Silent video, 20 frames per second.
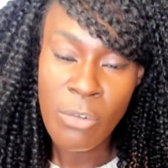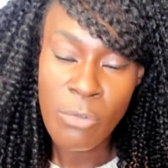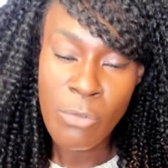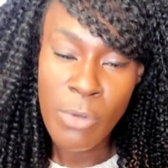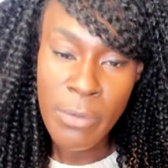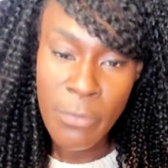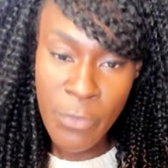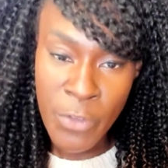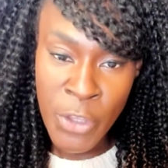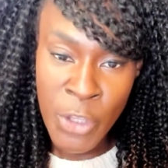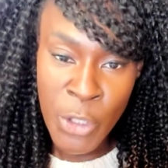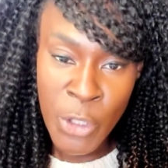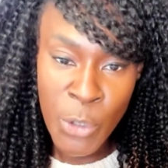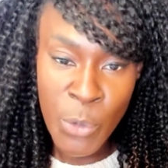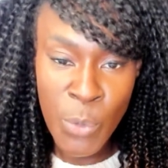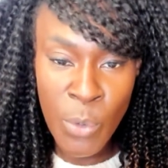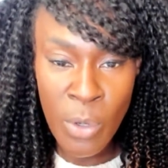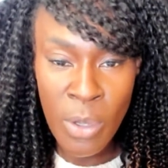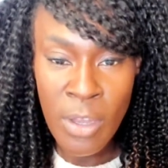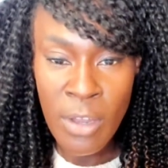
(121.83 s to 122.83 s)

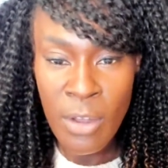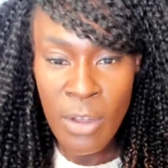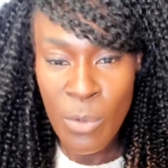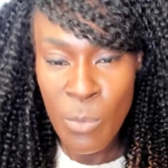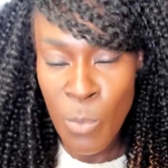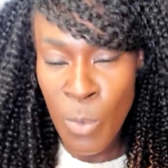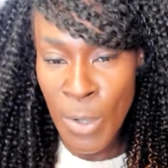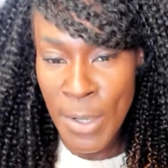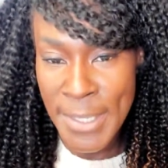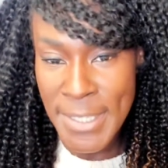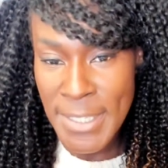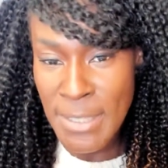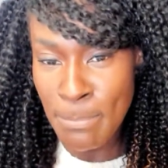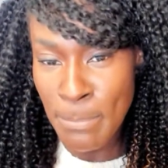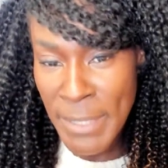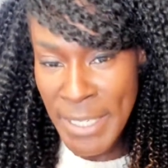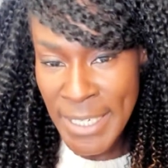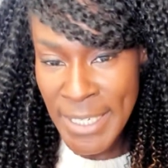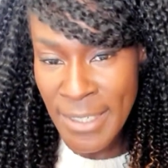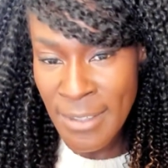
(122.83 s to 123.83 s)
review what has
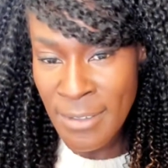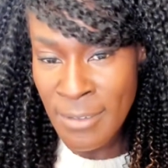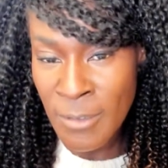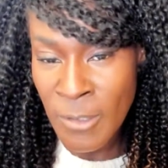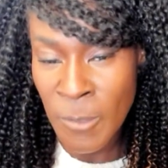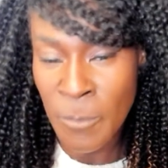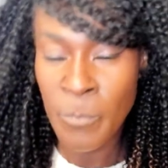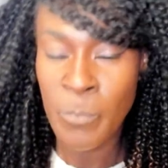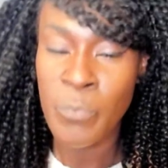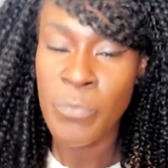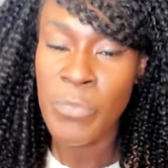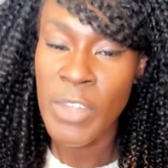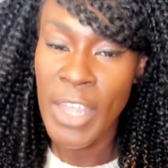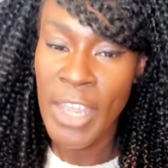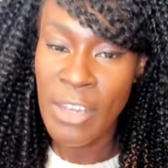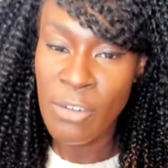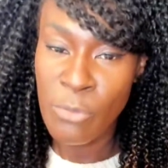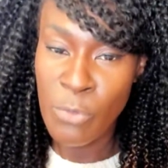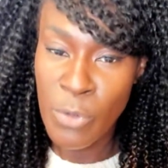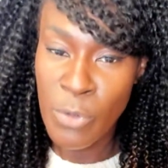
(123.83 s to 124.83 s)
been,
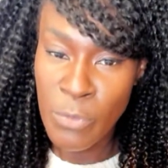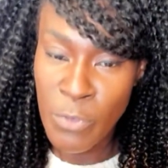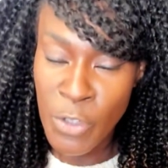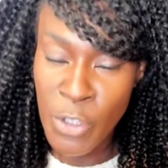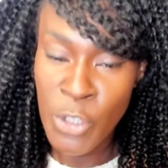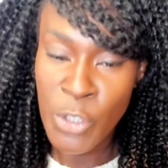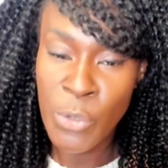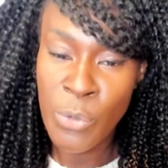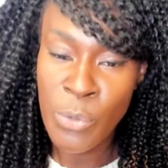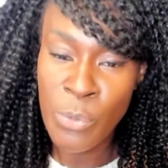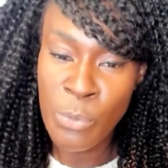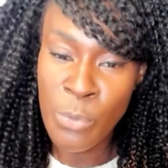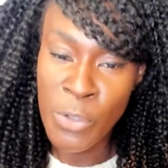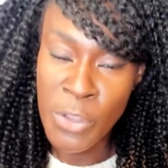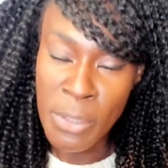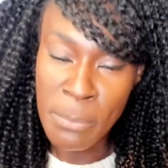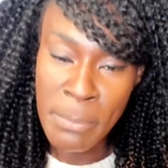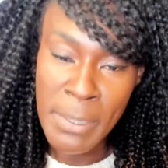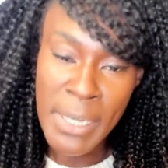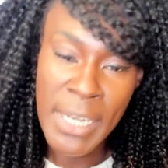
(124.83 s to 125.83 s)
and review
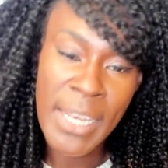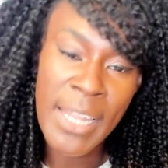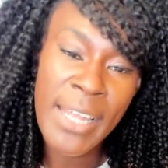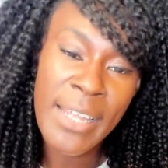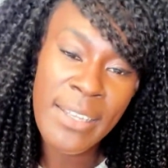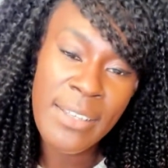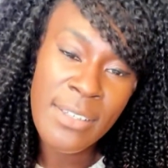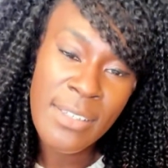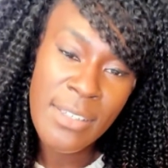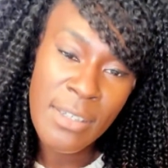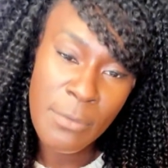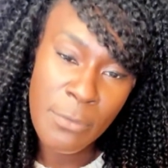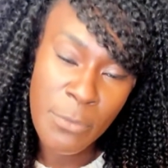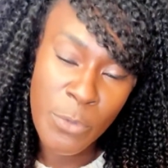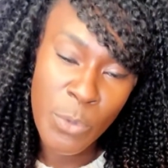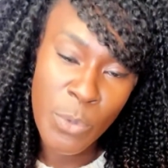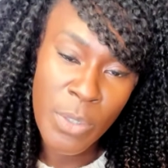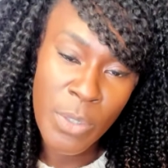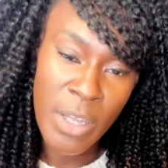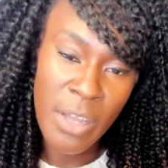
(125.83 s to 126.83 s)
what the planned
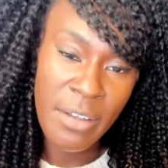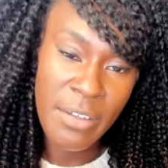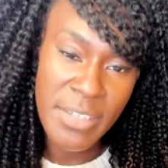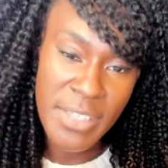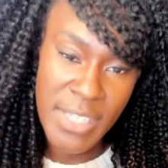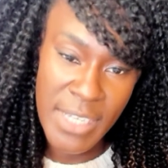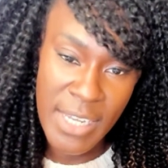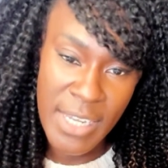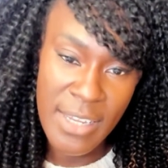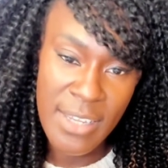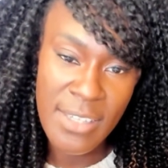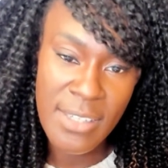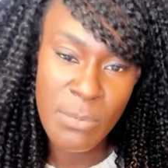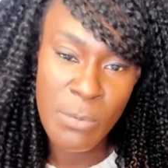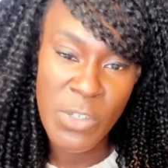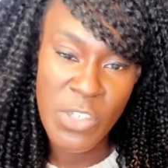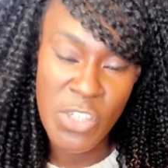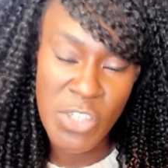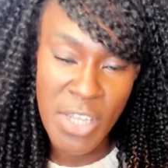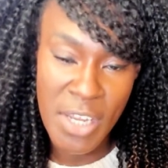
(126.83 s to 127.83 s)
forecast is,
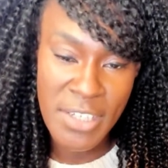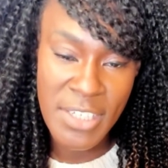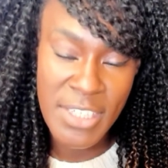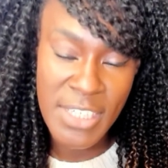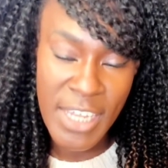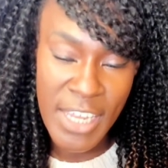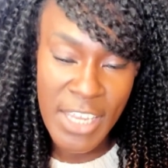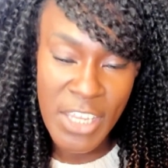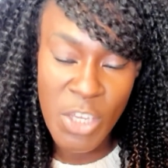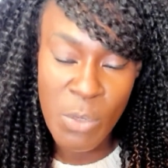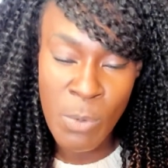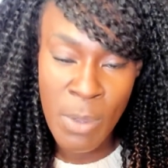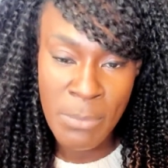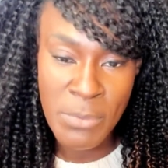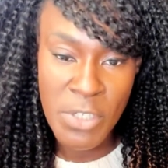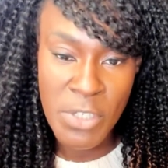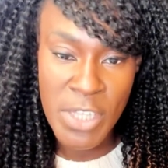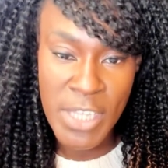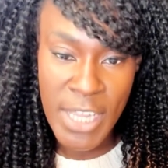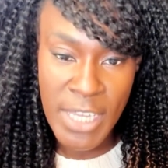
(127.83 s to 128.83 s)
which is going to take you
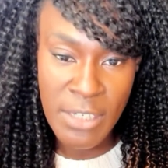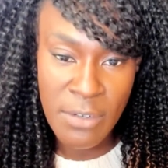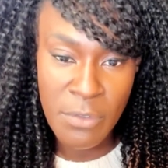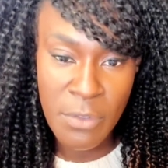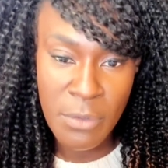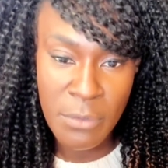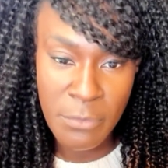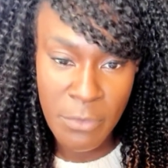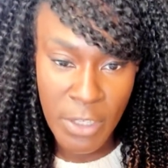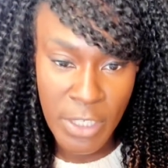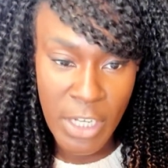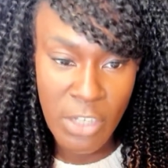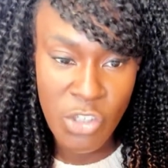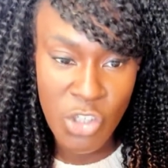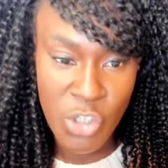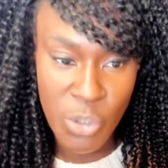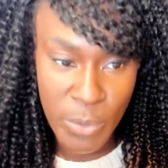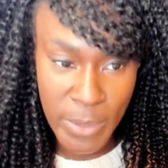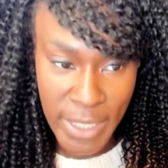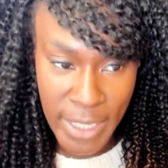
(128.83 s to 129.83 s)
up to the end of the
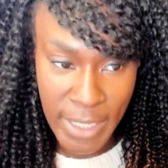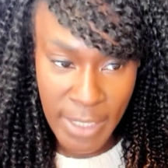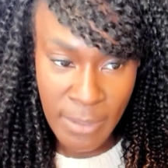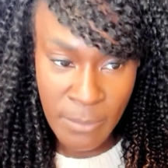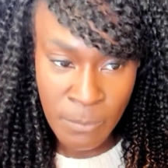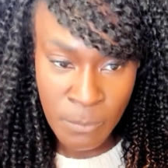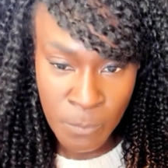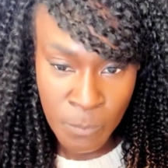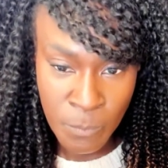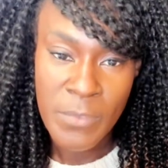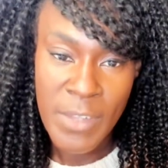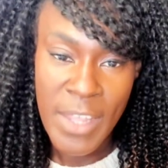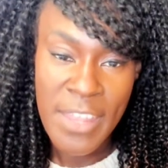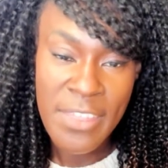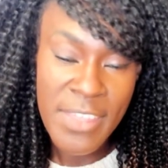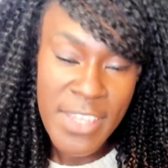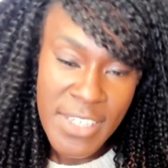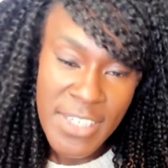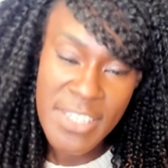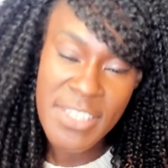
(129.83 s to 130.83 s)
financial year.
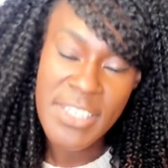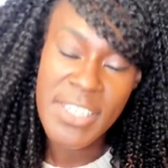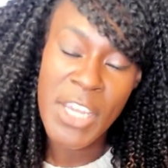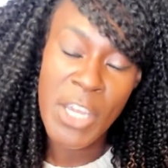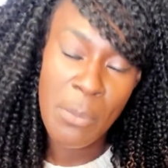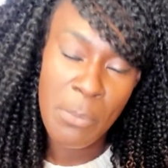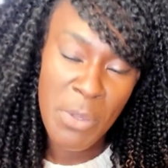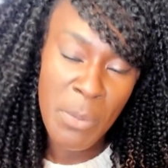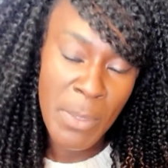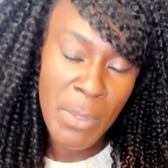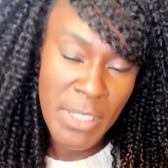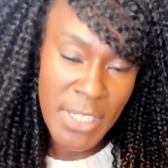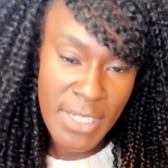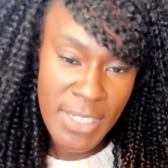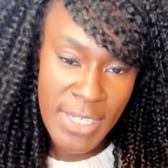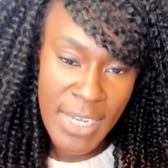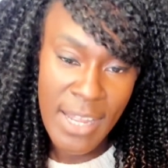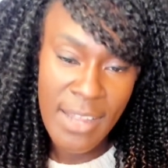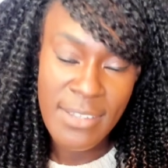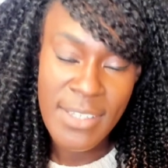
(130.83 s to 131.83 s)
And this is to help you
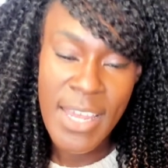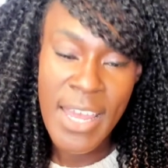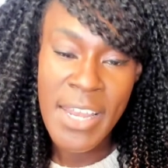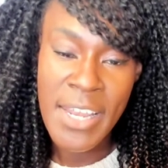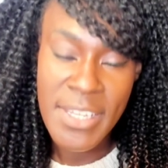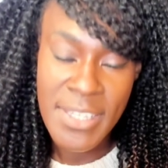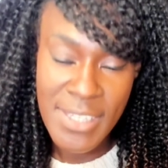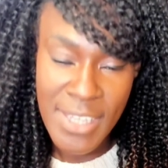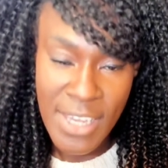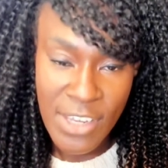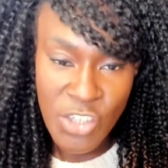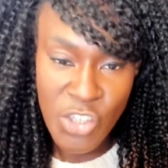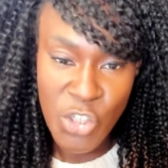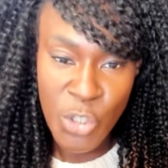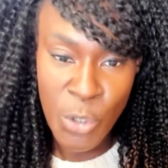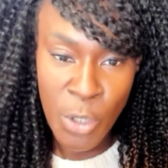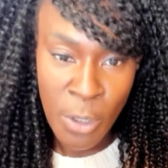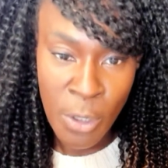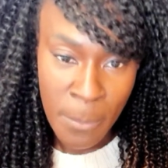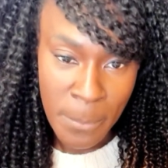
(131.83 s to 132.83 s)
understand and
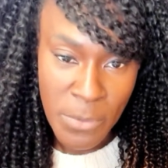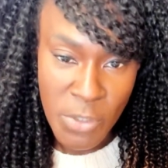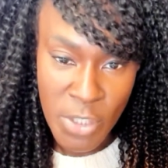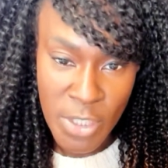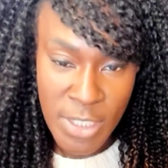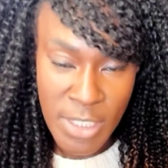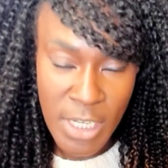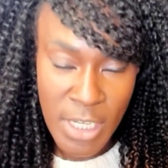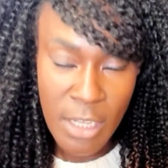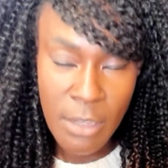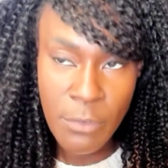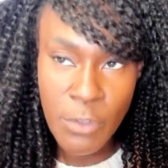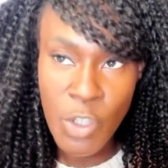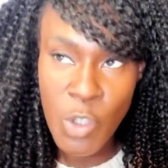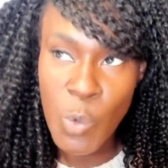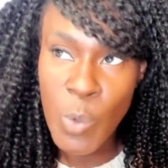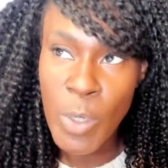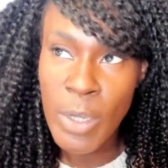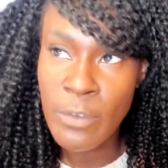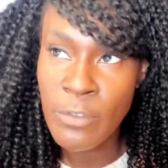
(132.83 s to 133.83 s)
assess your options. If
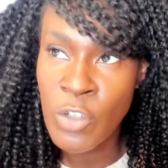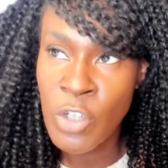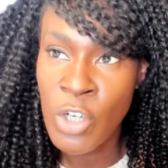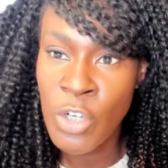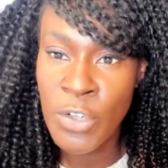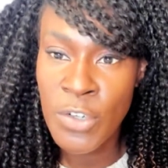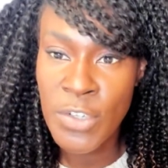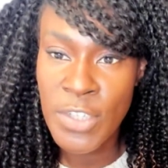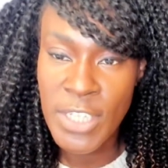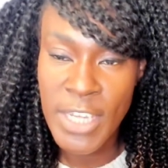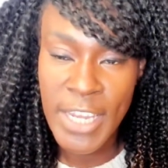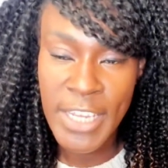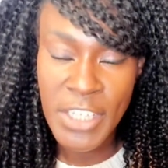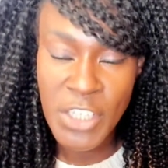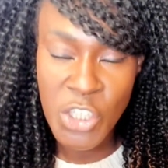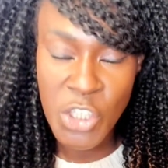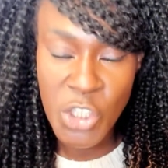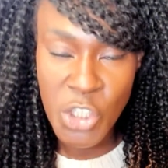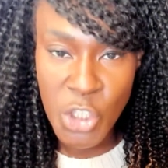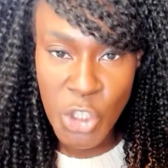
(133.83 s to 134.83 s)
you have got a
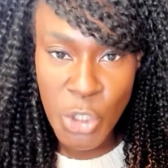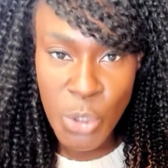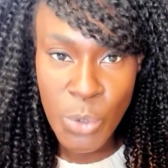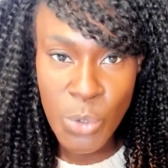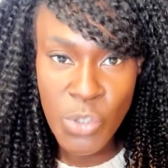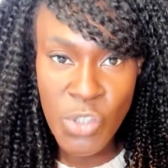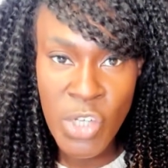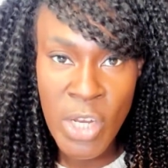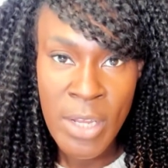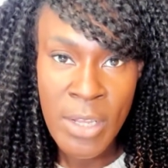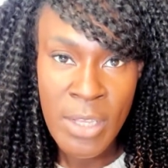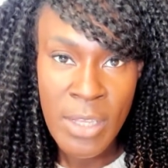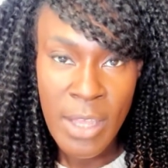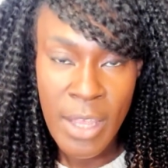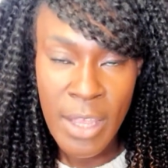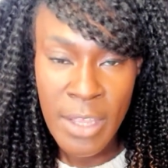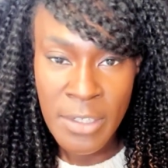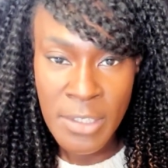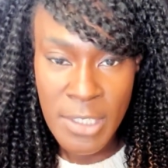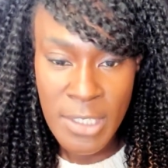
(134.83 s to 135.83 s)
huge
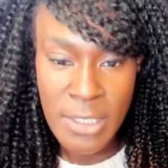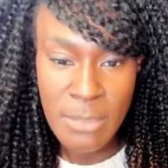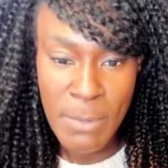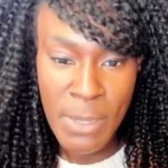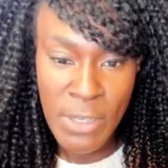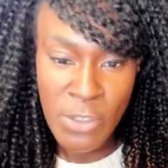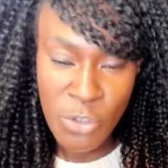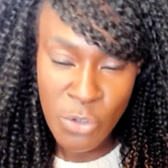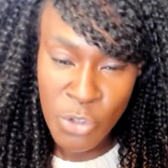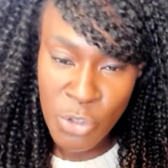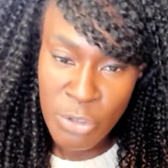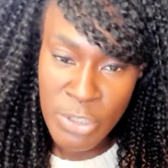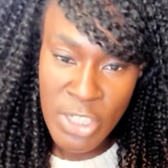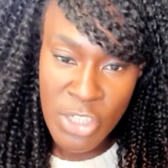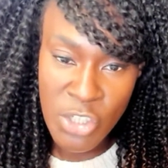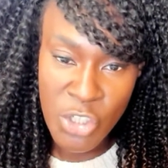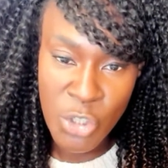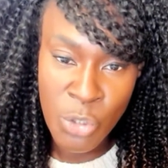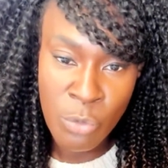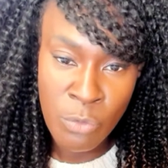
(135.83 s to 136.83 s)
underspend on your
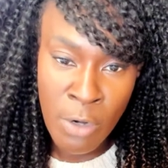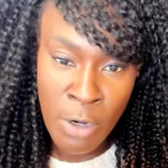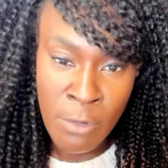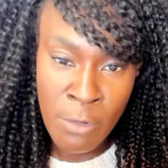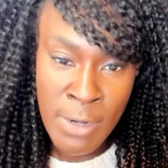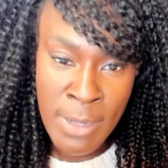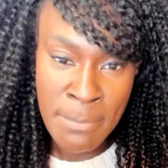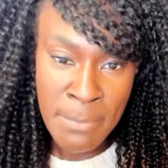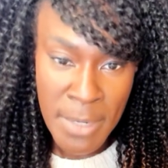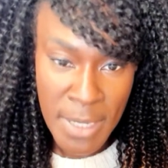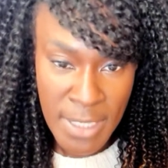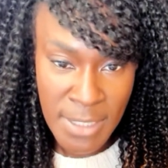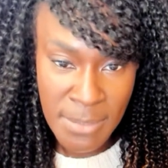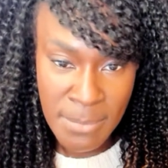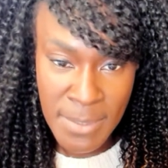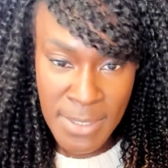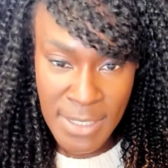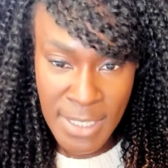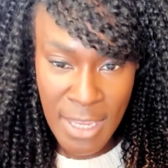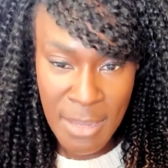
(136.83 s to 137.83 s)
additional role
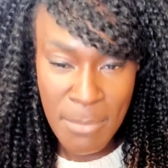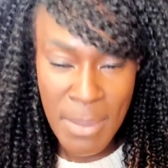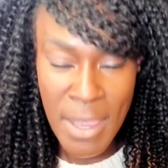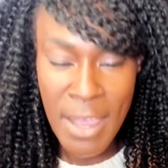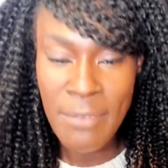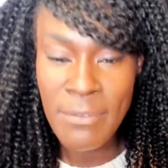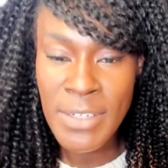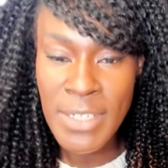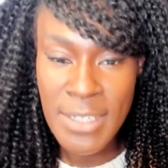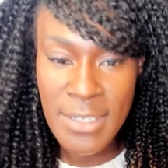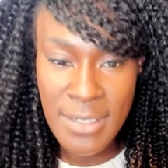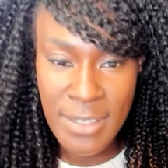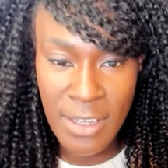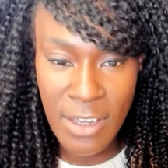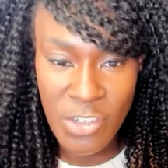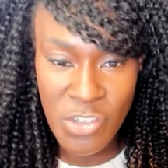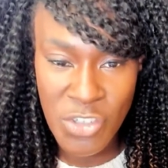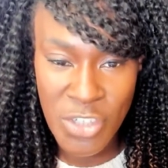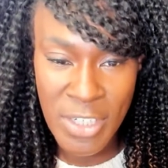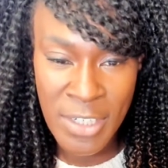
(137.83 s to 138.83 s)
reimbursement scheme, have a
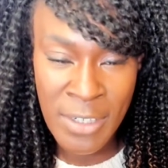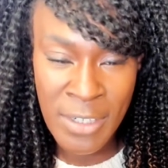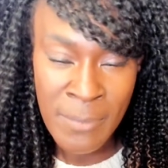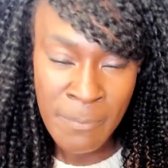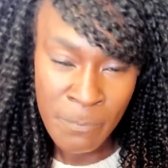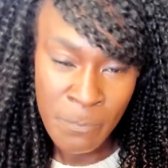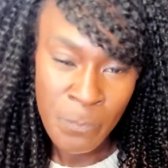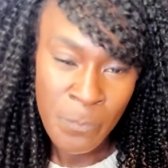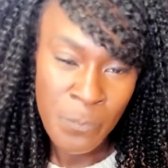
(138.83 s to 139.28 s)
discussion.